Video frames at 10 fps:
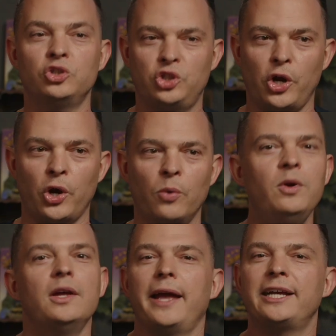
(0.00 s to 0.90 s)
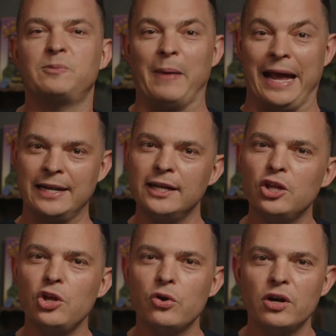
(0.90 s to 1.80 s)
show expanding the
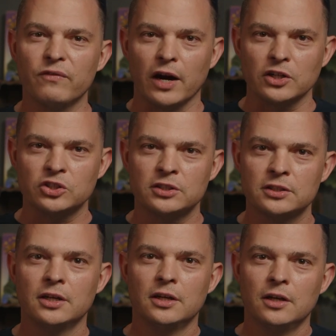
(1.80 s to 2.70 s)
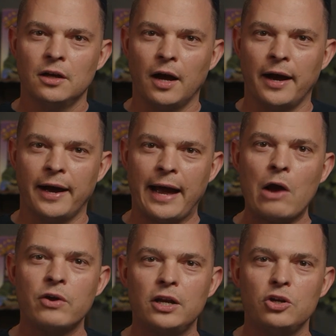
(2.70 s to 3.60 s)
universe. Uh, how
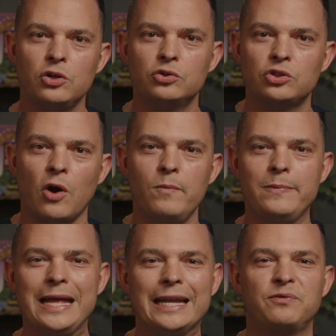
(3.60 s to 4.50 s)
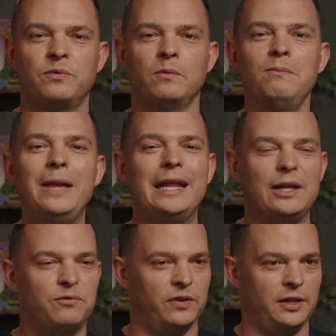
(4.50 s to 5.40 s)
can a new show mean
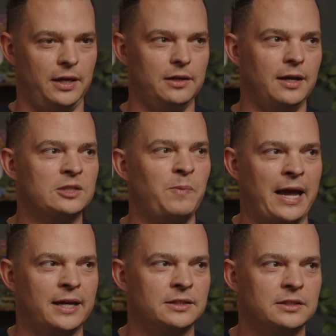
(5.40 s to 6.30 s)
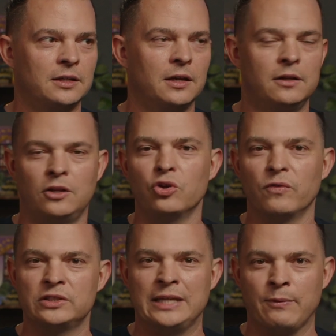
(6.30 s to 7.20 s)
meaningfully expand the
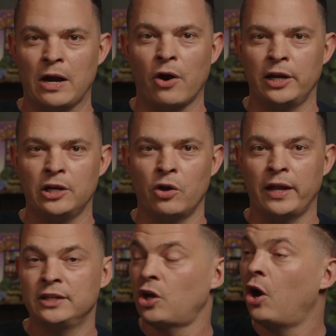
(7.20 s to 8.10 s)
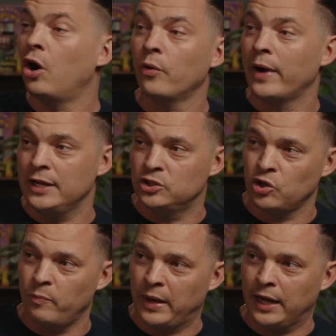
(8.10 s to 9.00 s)
universe that we already know that is already
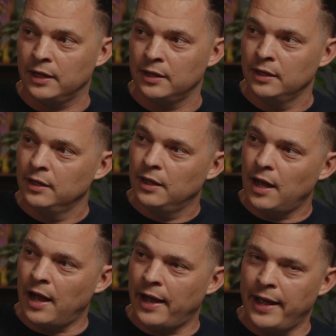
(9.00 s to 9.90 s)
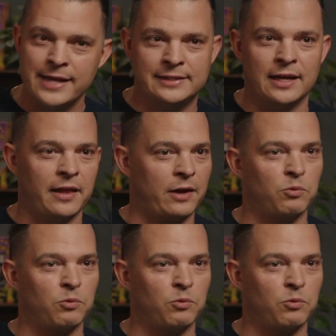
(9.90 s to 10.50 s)
so big? Uh, is it like